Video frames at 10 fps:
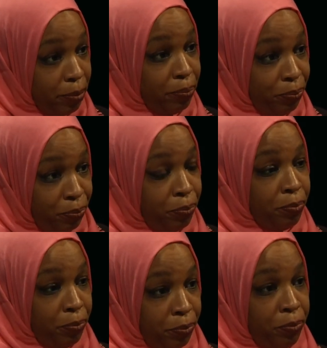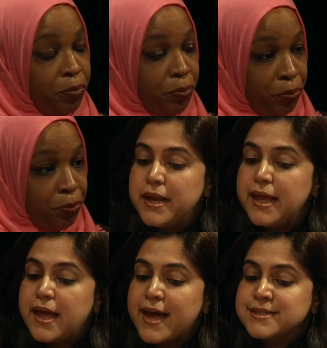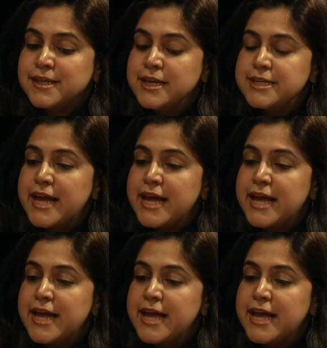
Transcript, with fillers: Well, that's uh, that's really excellent.